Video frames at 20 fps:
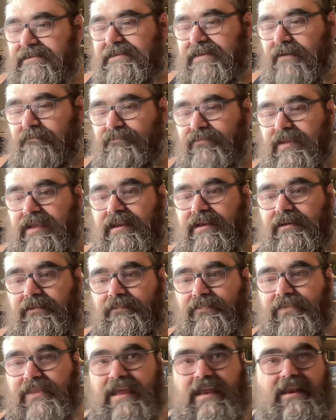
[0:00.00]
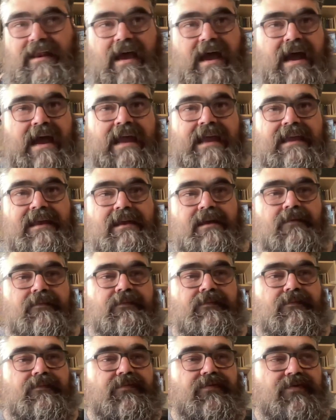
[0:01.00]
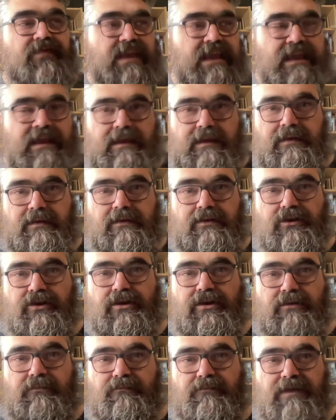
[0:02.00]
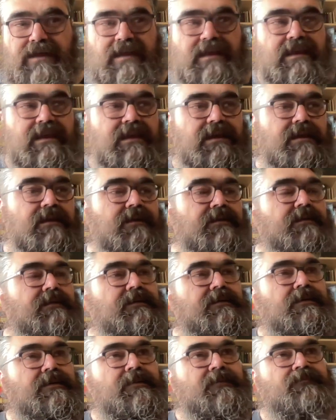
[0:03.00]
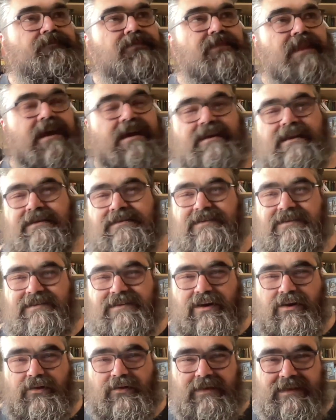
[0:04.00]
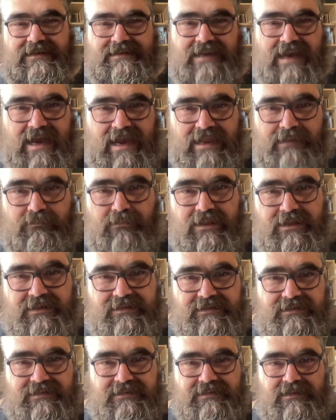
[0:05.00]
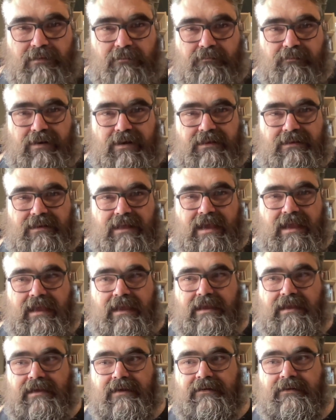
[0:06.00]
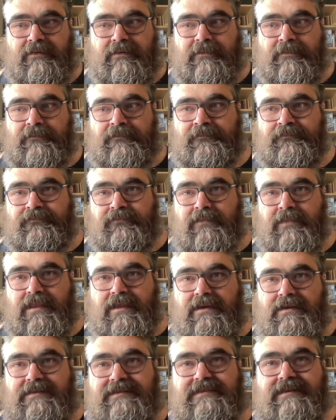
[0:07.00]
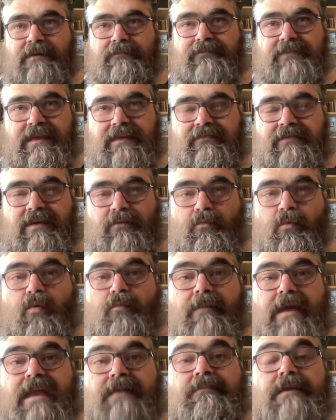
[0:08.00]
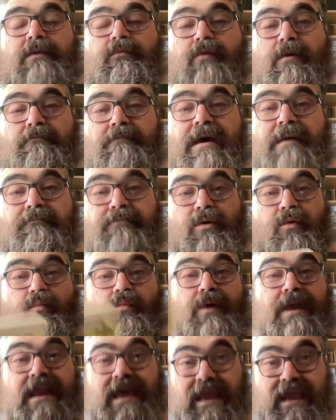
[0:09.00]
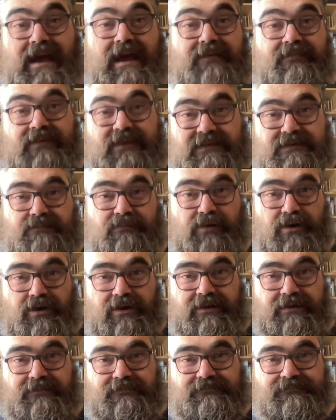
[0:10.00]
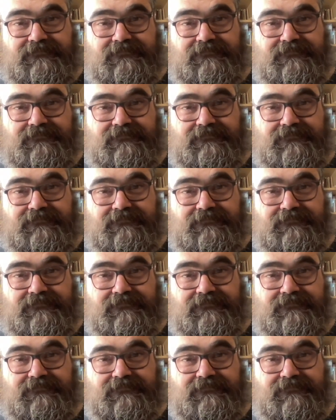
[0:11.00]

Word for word: something that I think could be not necessarily timeless, but like something that will make me remember when I got this book